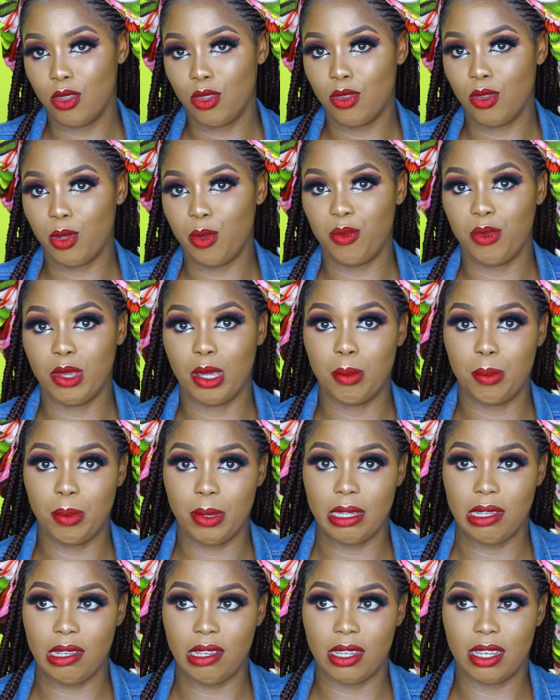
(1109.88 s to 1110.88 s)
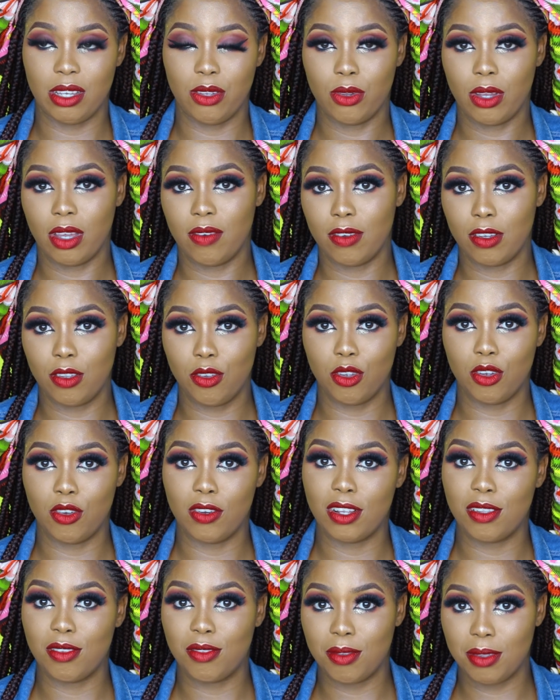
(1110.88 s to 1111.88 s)
so if you are baby and you have
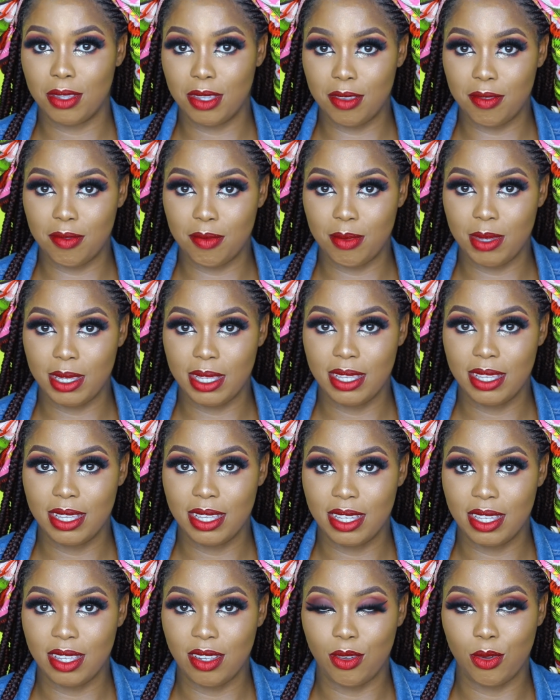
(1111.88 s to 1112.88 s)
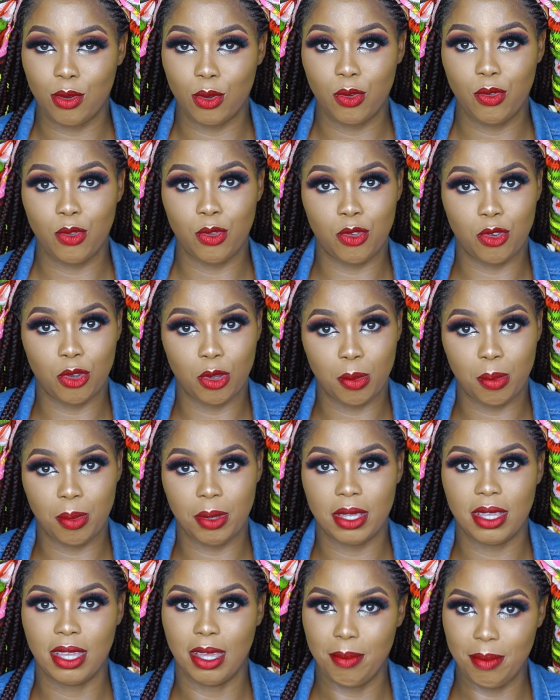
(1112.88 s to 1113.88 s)
assurance to give me, you know, future
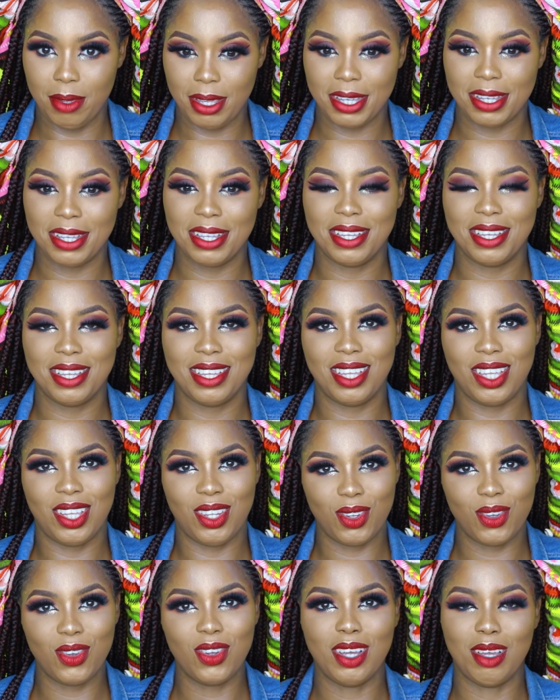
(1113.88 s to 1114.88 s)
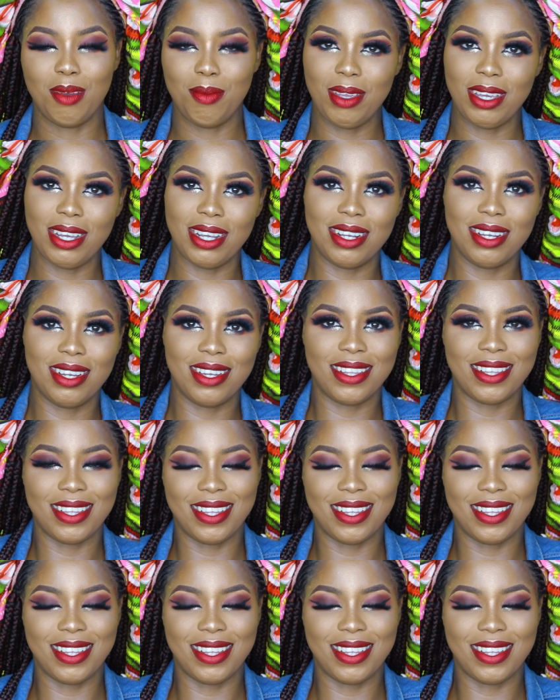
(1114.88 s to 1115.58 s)
B, I'm here. No, I'm here.